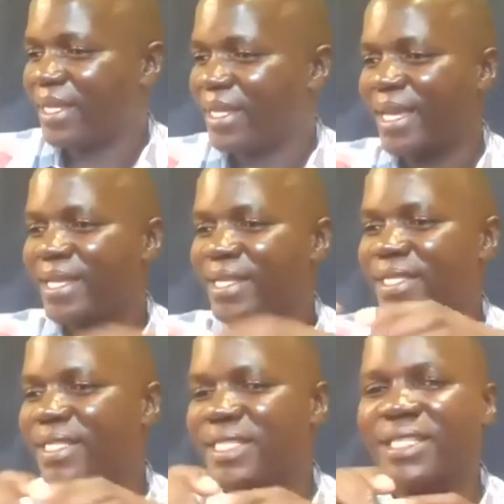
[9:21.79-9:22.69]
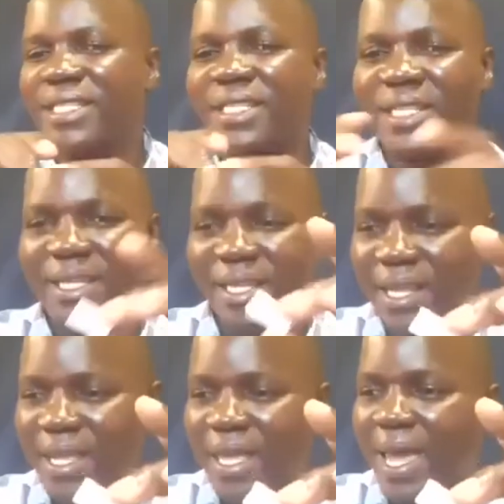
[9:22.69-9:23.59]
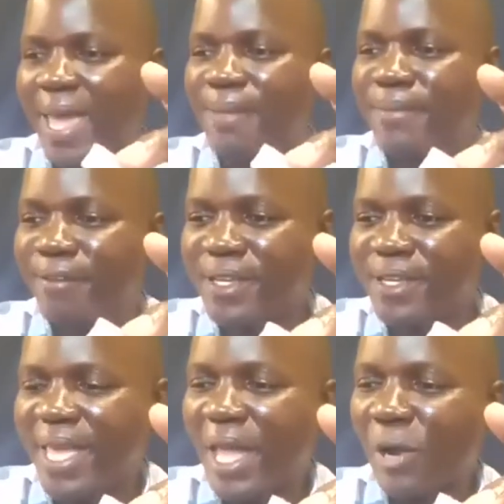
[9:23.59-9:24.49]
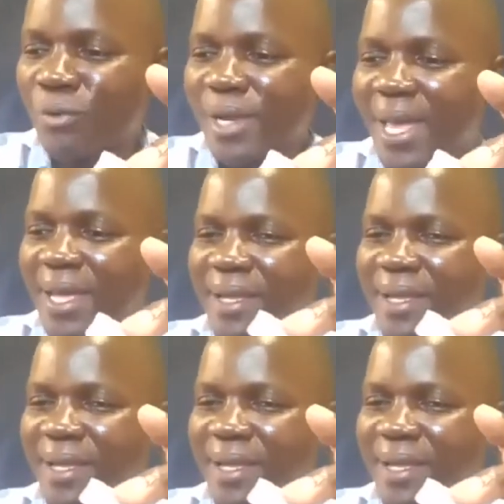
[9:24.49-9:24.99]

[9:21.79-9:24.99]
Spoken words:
Here is it. I'm having a ruler.